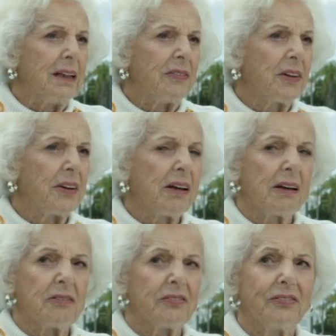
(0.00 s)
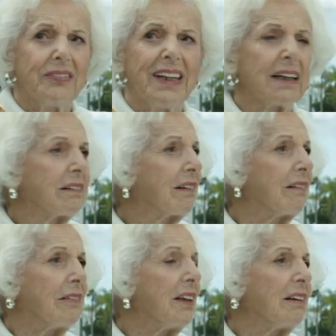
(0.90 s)
never think of death
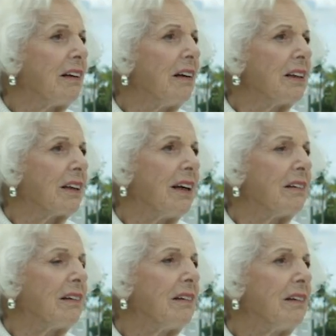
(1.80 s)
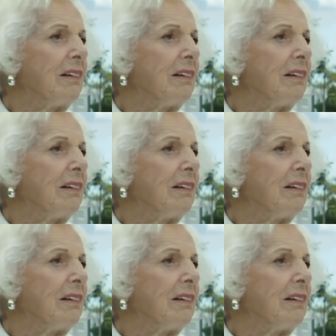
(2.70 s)
or anything like that.